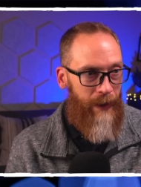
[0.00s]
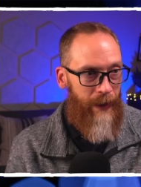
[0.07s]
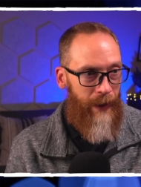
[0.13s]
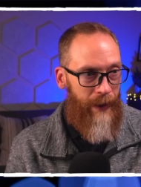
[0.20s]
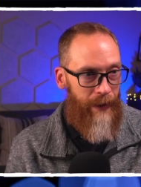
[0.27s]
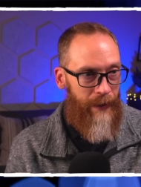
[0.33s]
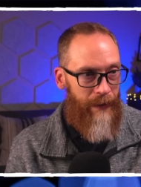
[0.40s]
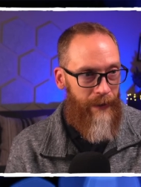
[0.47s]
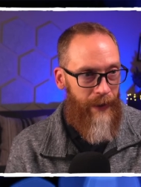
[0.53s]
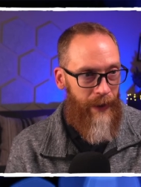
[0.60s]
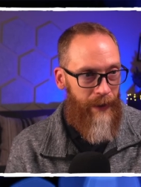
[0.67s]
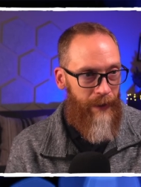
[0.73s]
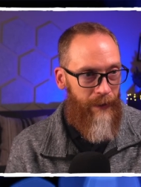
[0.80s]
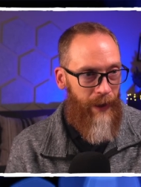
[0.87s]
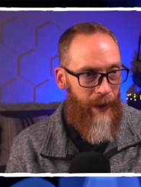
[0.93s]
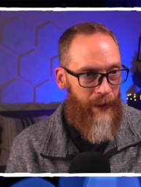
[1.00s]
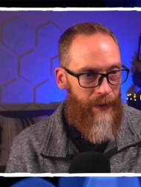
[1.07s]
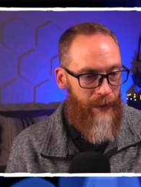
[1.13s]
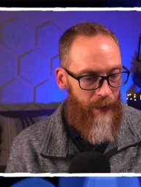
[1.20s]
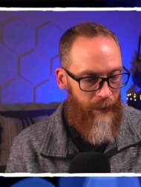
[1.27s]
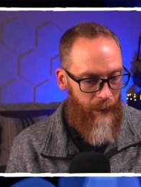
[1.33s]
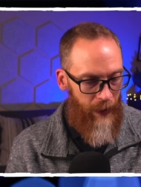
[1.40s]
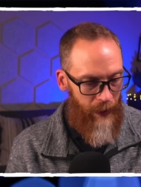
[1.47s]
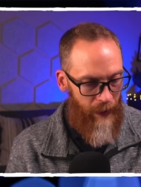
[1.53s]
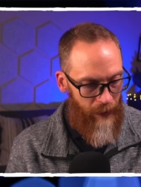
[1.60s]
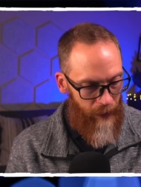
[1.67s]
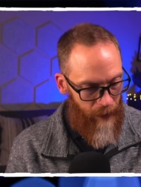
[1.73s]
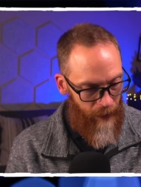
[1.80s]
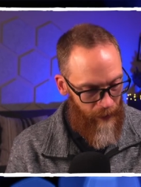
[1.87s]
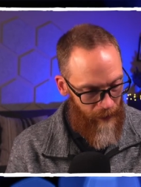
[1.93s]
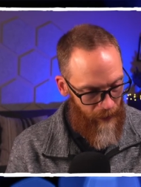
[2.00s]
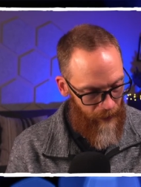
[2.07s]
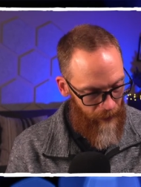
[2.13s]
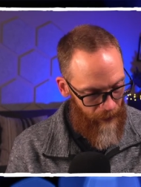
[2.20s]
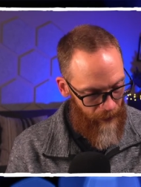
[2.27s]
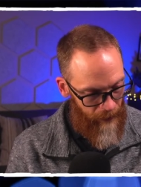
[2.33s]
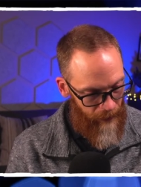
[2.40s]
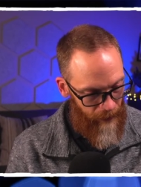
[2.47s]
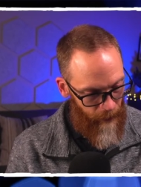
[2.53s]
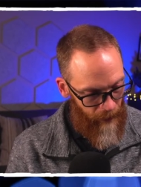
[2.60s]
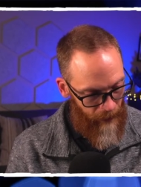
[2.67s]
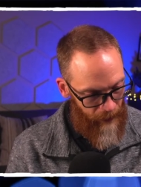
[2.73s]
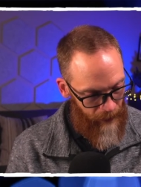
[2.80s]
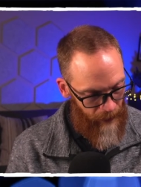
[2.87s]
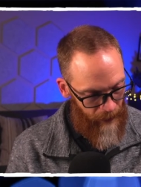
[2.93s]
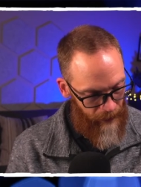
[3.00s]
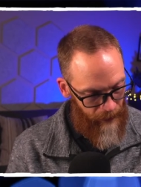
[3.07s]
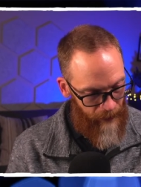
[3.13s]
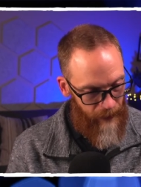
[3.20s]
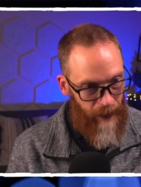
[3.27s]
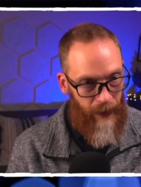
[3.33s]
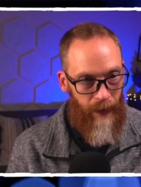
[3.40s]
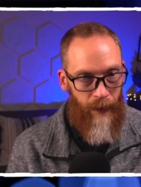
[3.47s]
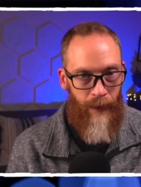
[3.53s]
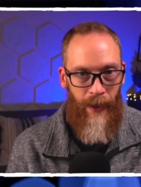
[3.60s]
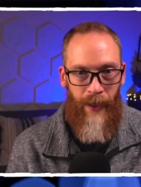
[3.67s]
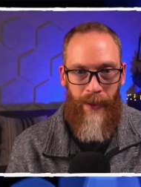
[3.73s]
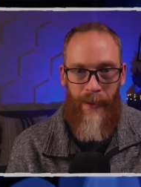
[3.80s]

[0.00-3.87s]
And thank you guys so much. Let's see if we can take this thing on out of